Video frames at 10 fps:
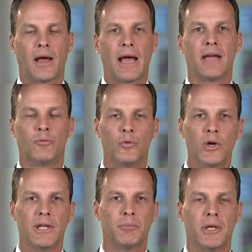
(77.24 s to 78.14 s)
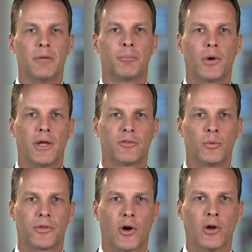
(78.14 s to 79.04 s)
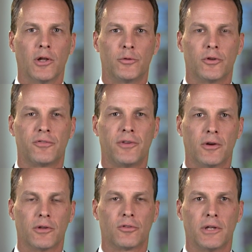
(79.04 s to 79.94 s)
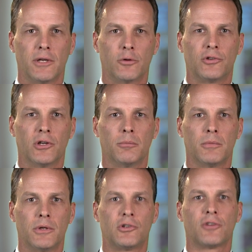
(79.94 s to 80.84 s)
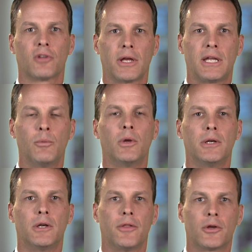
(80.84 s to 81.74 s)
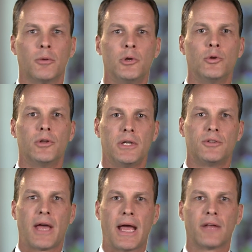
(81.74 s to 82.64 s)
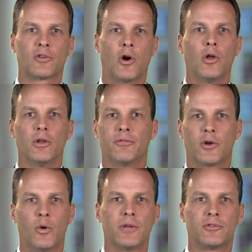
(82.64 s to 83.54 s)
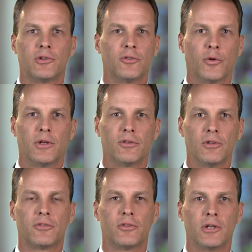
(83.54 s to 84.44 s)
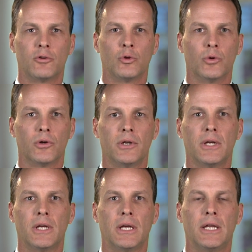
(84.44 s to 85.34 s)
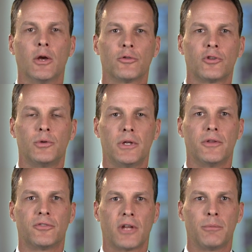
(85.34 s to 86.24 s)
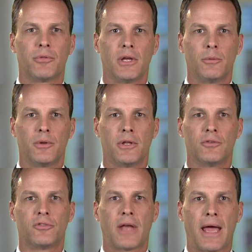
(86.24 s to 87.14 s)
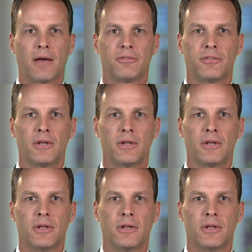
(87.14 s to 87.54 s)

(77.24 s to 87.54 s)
I have really been impressed with Carlos's fearless leadership. Just like he went into the community to ask all of the questions on his listening tour, he also did the same thing with his staff.